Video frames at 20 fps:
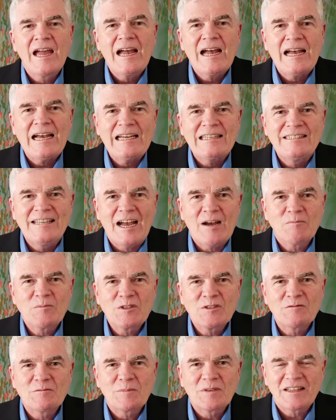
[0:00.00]

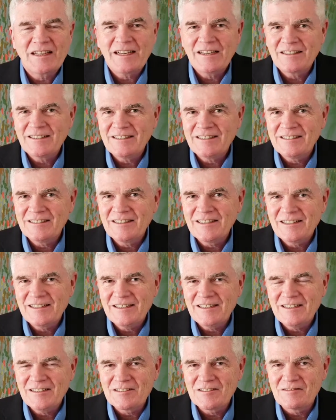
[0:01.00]
Adaptive planning
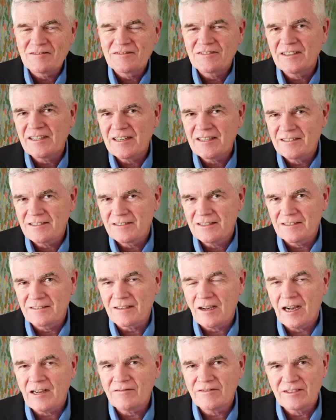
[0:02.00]
is a phrase that's
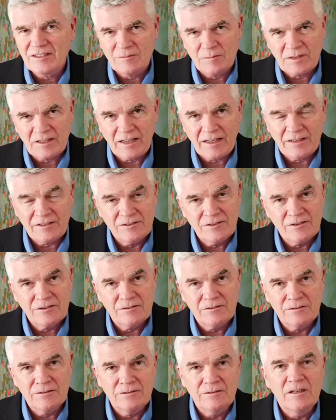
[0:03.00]
often applied
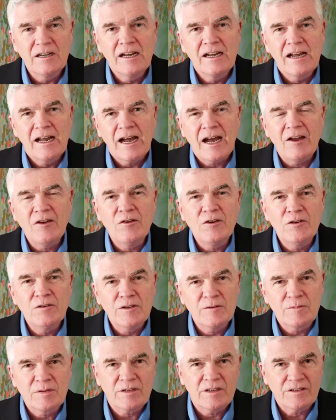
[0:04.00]
to a new
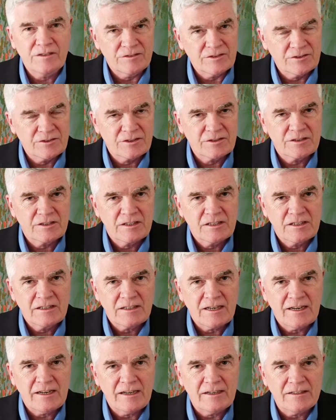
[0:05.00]
approach
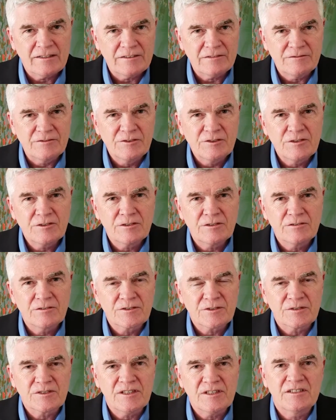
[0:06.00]
to
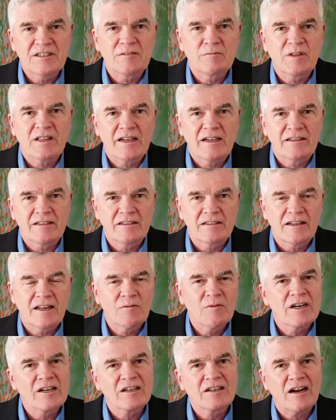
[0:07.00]
strategic planning, and I
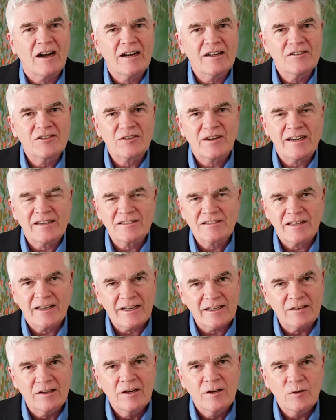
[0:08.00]
want to contrast
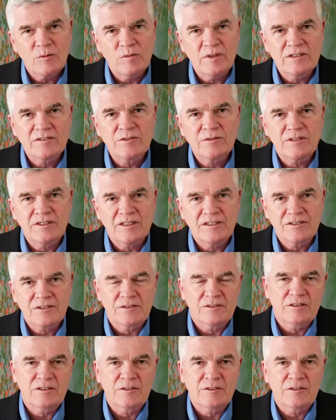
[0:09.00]
that with traditional